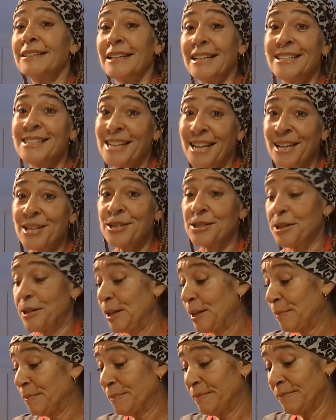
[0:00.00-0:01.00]
It takes
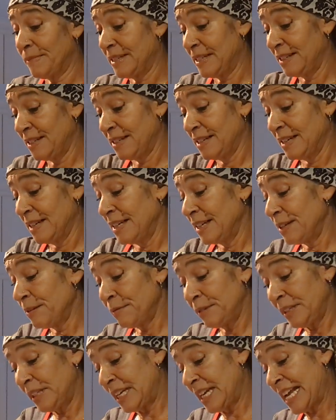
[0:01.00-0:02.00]
time.
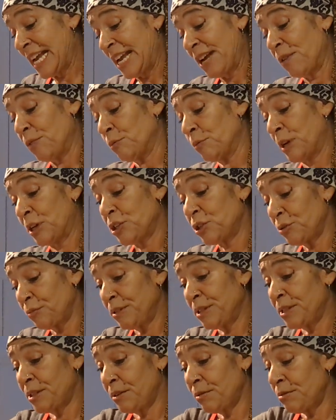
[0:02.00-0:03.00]
You really can't rush
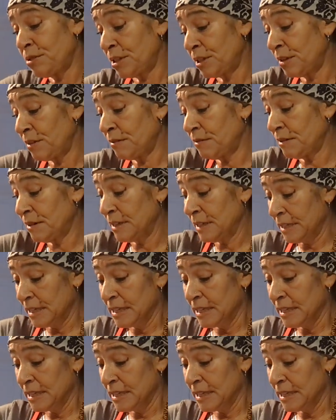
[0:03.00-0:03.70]
risotto,